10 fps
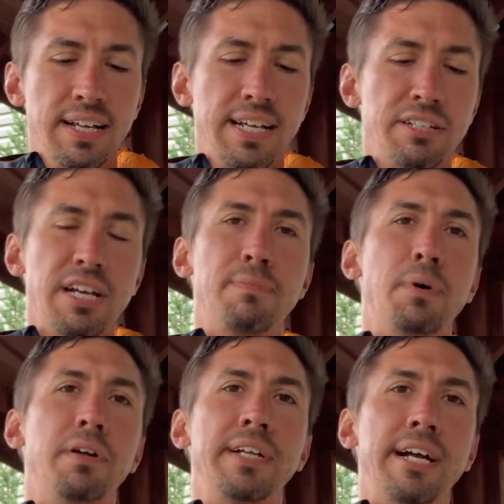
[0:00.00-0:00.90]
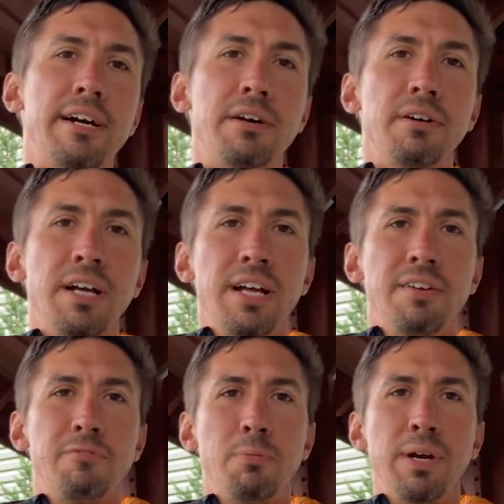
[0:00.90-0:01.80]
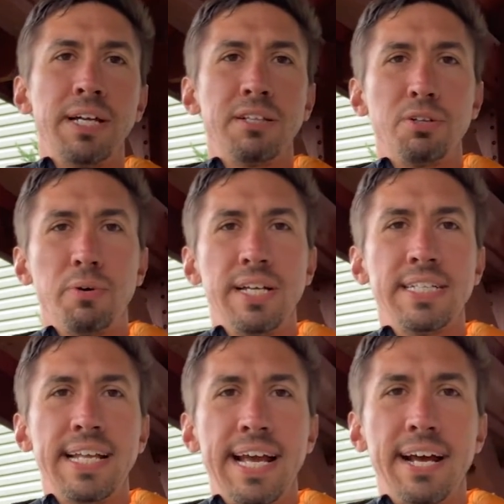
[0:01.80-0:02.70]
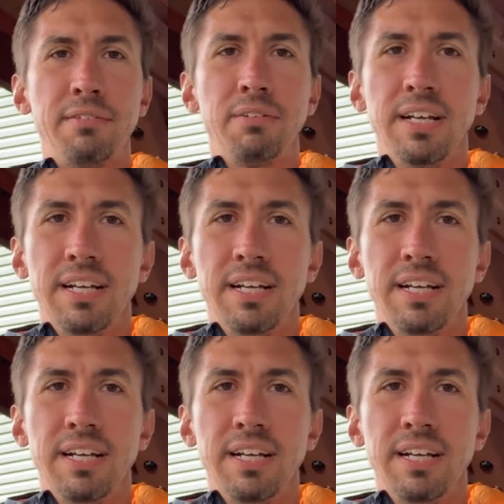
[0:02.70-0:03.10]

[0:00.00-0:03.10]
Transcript: and Jeff Molinaro for bringing the toys down,